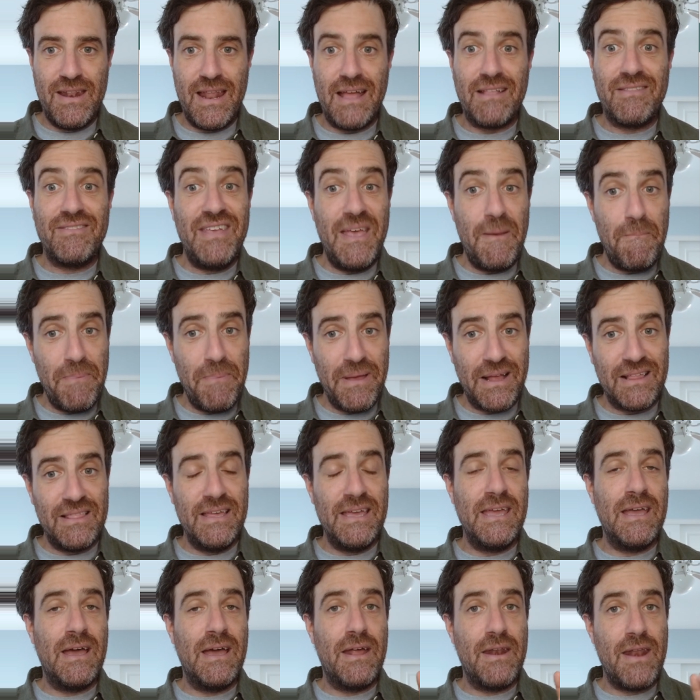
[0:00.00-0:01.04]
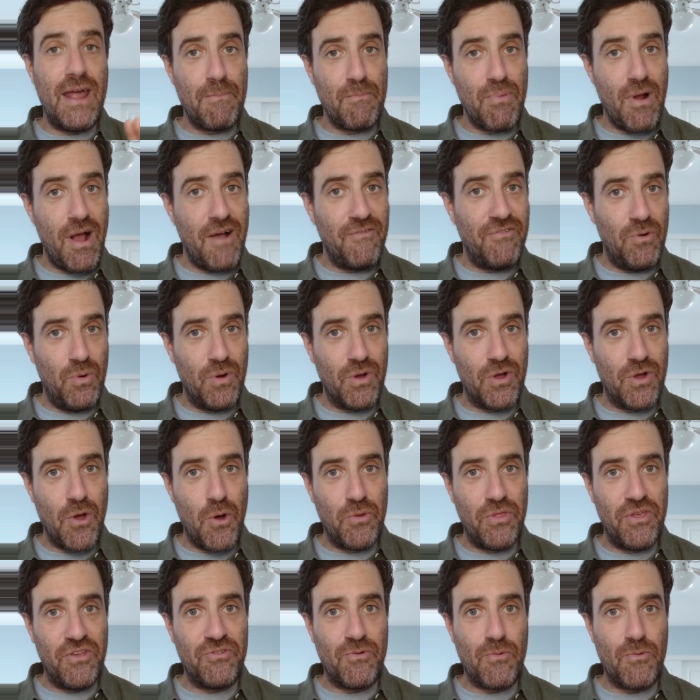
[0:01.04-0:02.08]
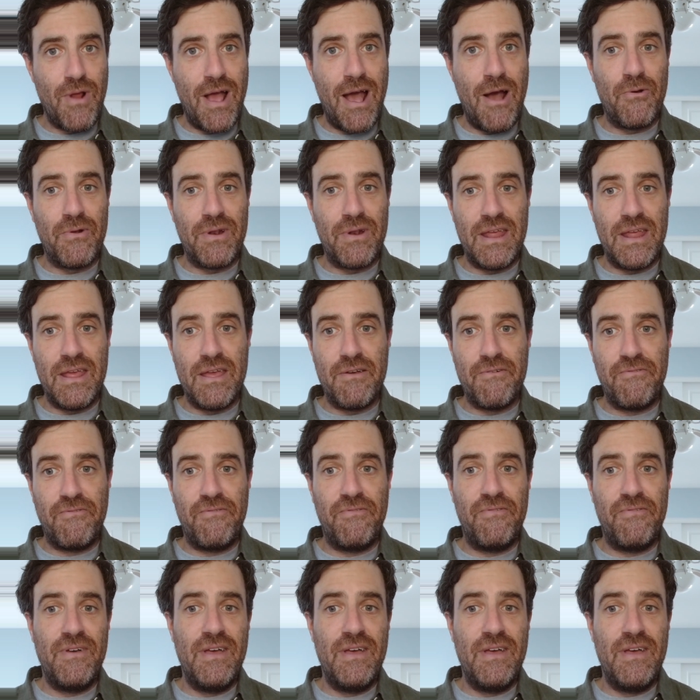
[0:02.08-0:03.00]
Now, typically, a nonprofit will go this route if